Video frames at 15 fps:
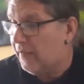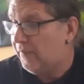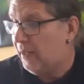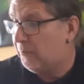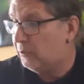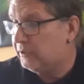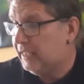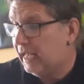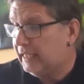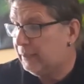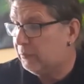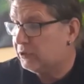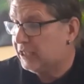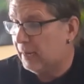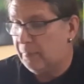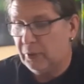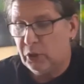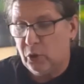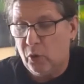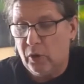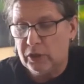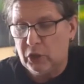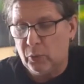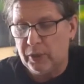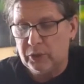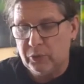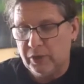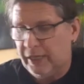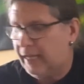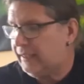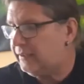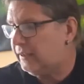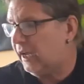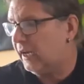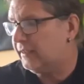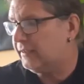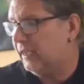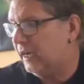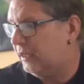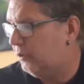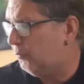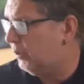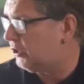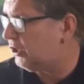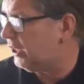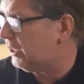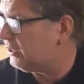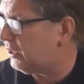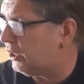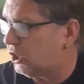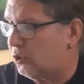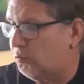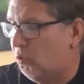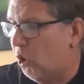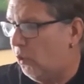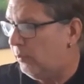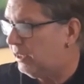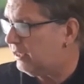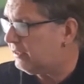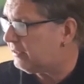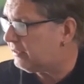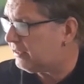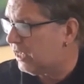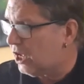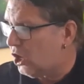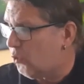that was that that was capricorn going to the next star sign which is aquarius